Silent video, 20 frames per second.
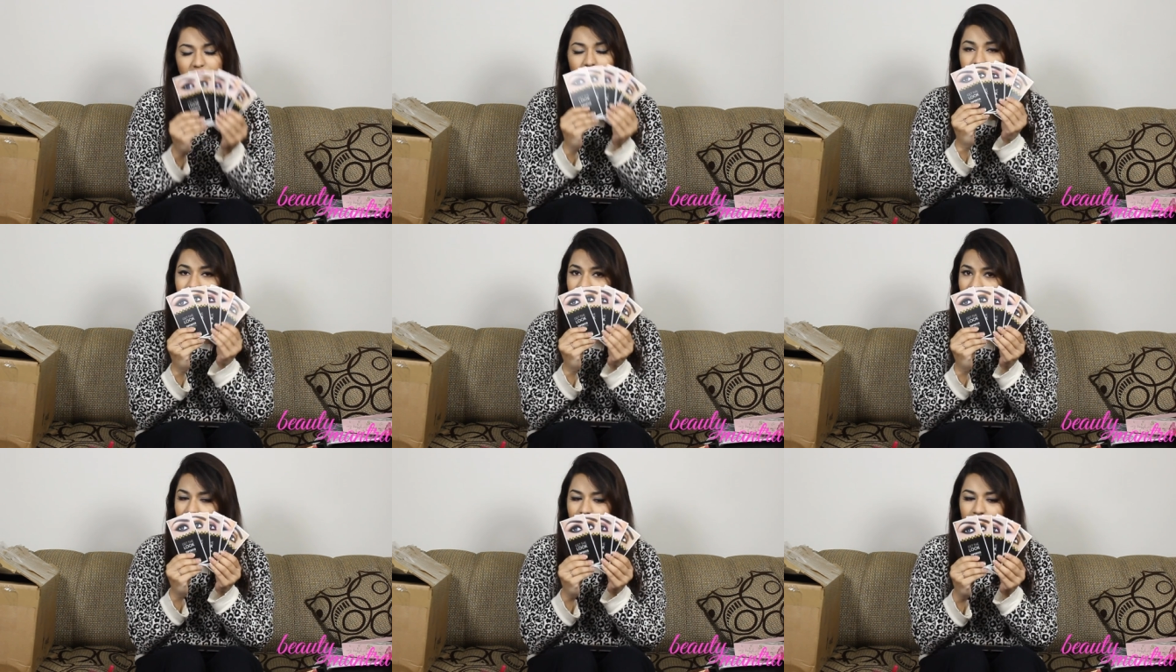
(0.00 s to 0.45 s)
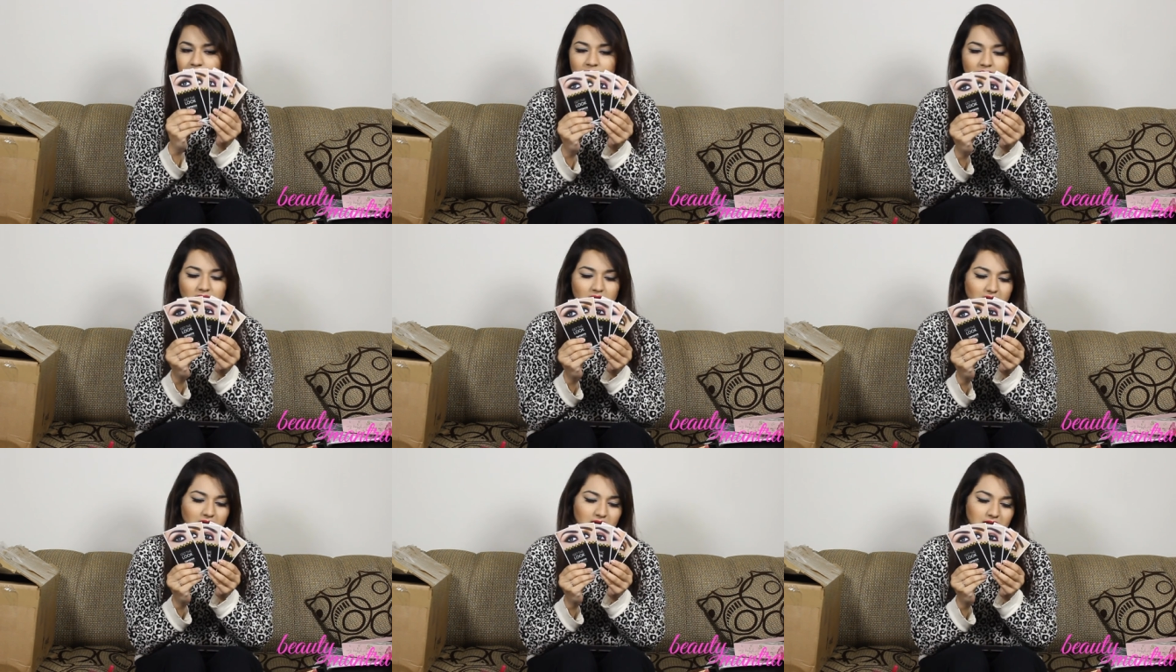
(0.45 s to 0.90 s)
of them
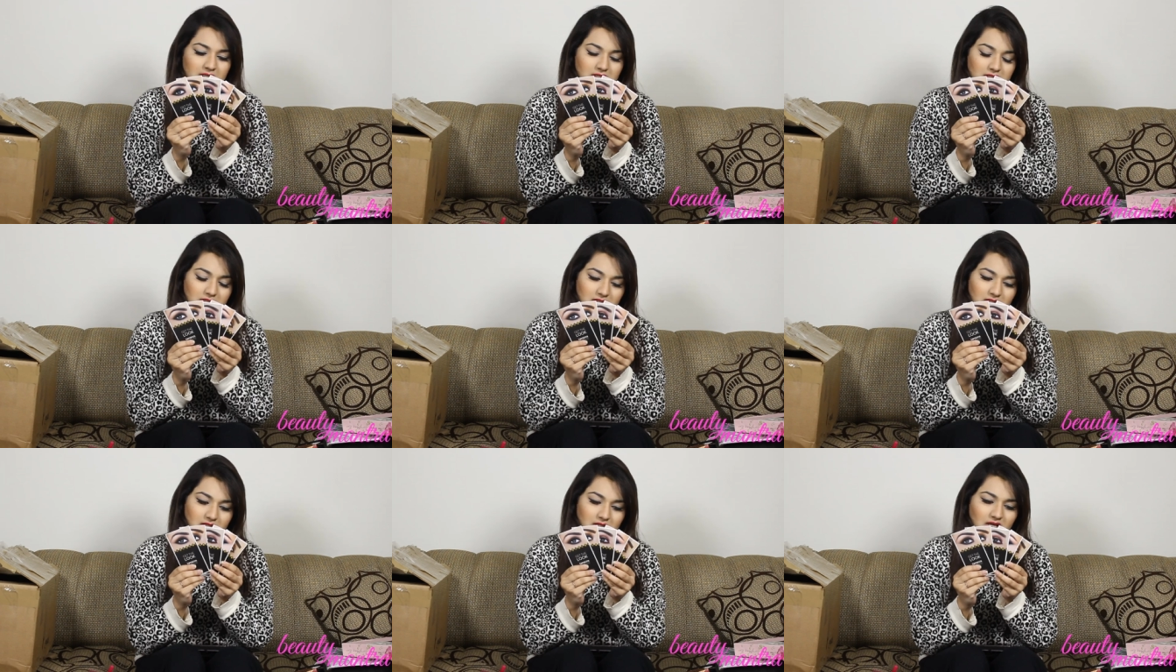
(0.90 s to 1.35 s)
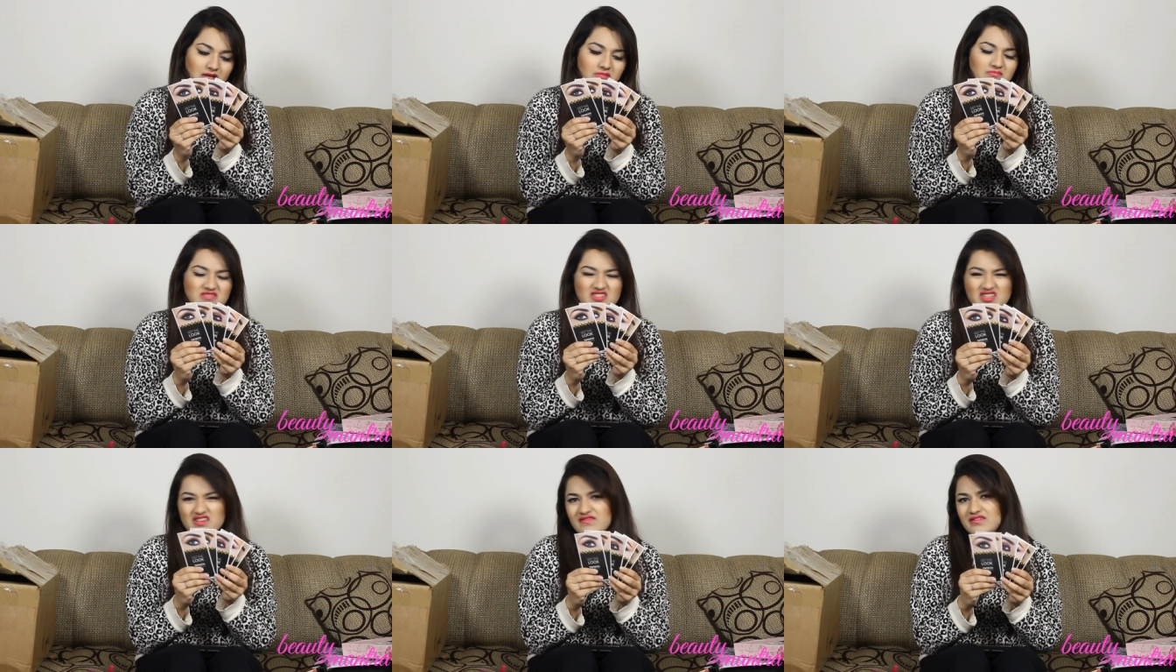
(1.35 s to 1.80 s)
and
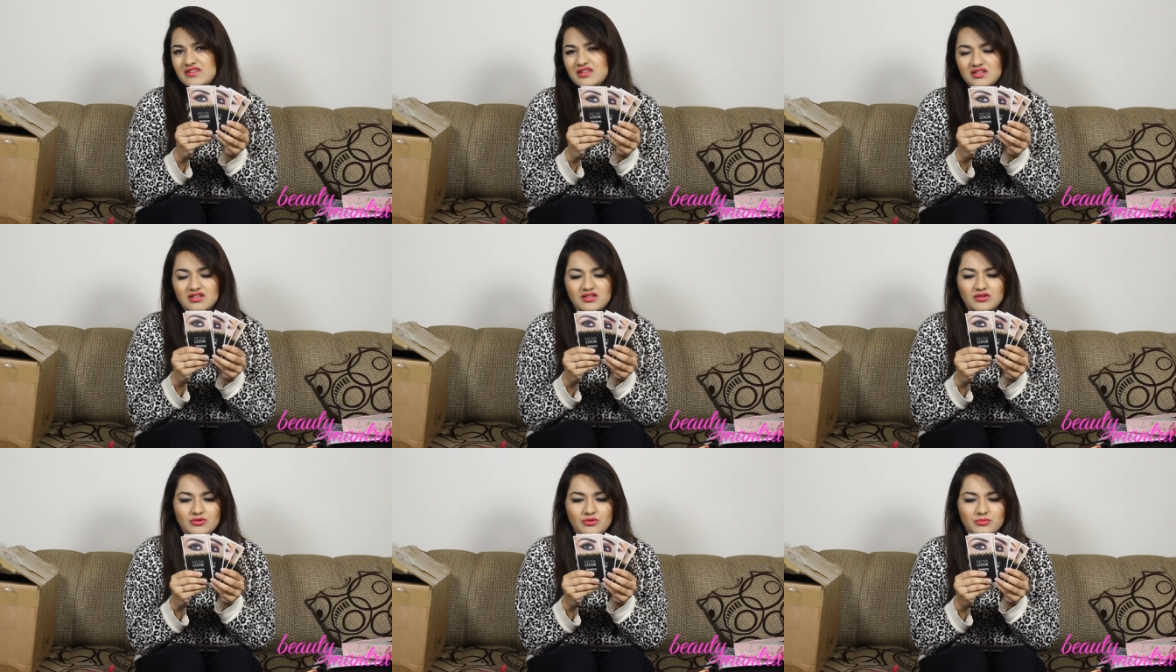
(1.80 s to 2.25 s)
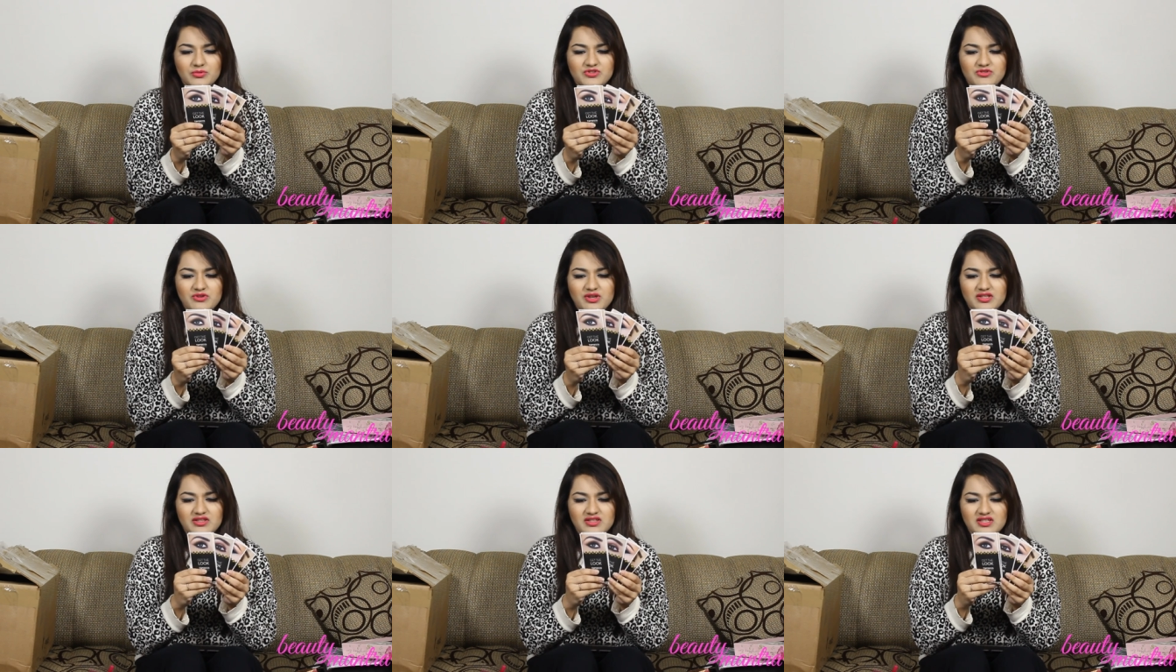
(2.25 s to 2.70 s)
I'm definitely going to be
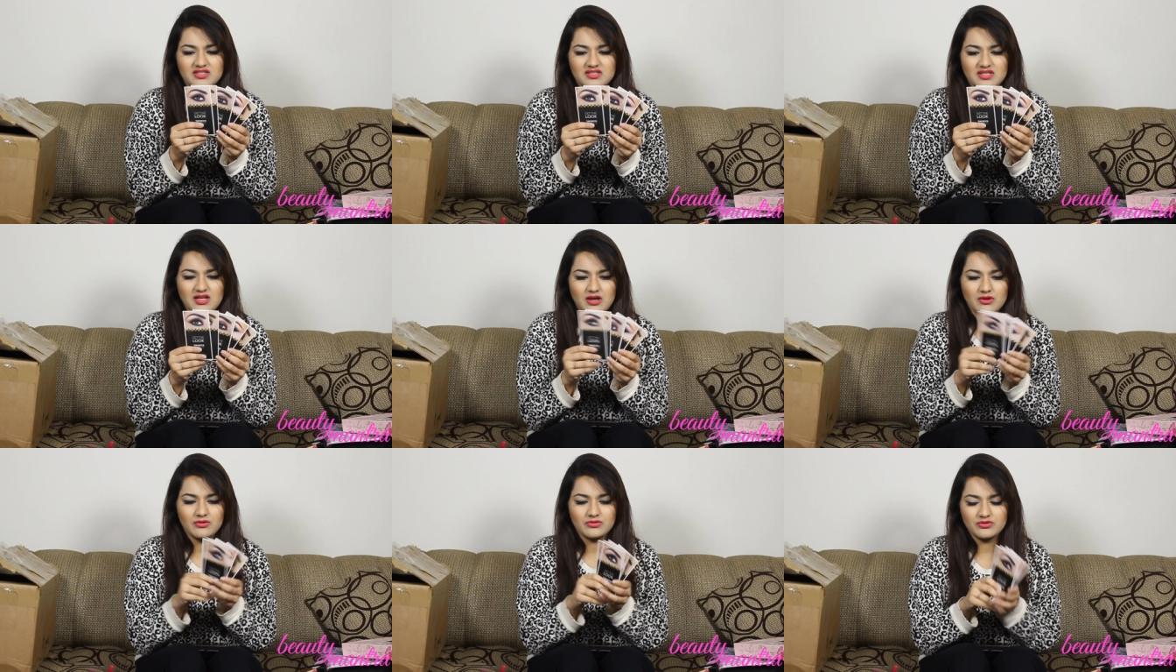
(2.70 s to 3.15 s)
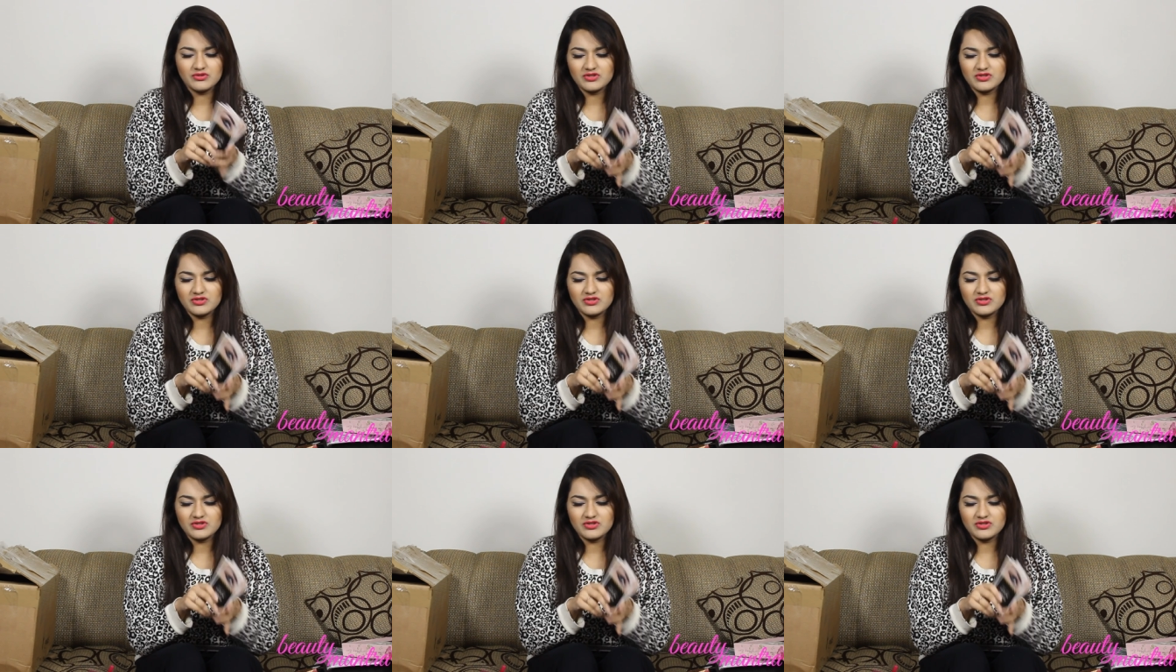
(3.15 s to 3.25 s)
trying these out.